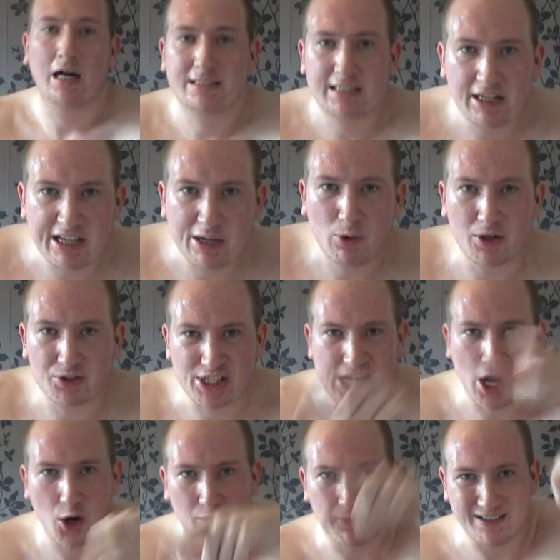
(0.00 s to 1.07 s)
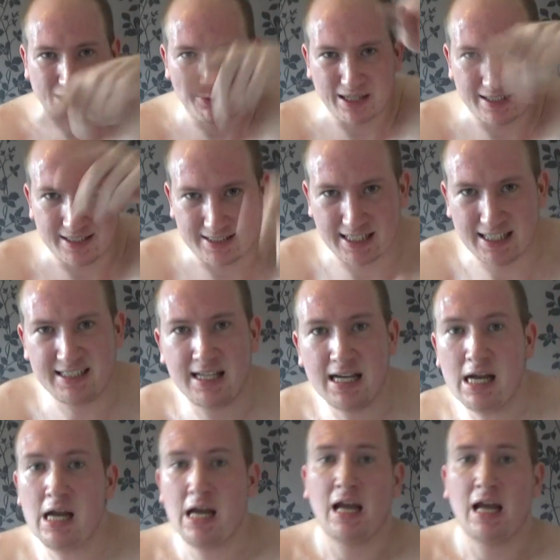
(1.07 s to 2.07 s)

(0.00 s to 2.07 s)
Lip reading: I tell you what, Jehovah's Witnesses,